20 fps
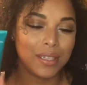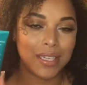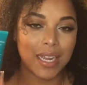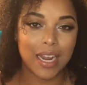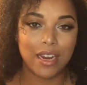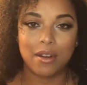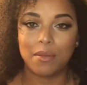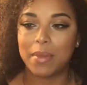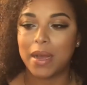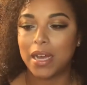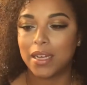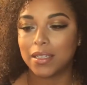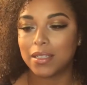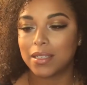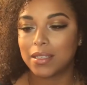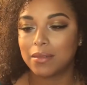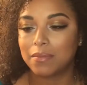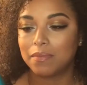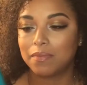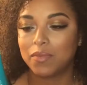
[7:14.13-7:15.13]
entire
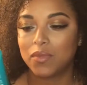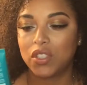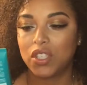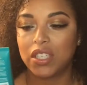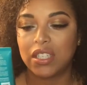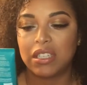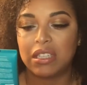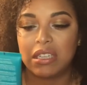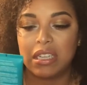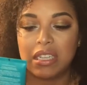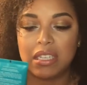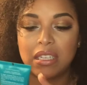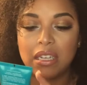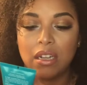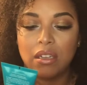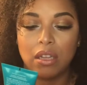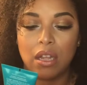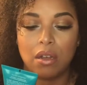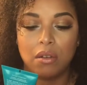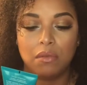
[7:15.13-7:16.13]
box. Just this
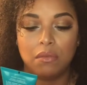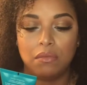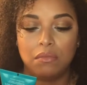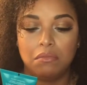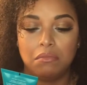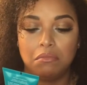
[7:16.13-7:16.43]
alone.